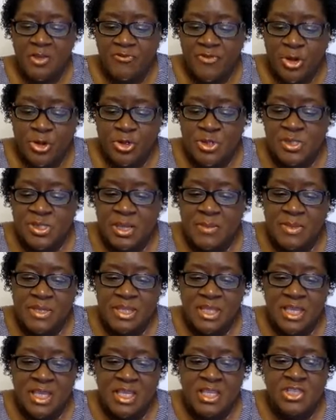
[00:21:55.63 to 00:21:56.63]
1
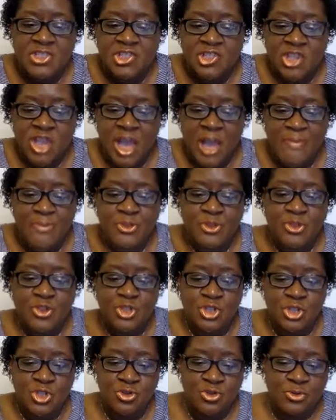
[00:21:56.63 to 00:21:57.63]
Timothy chapter
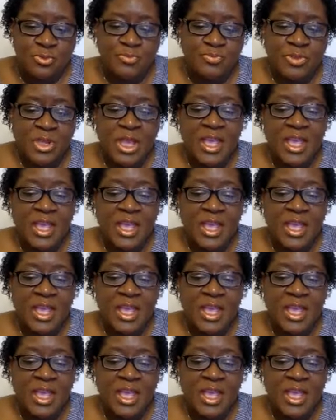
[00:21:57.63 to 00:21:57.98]
2,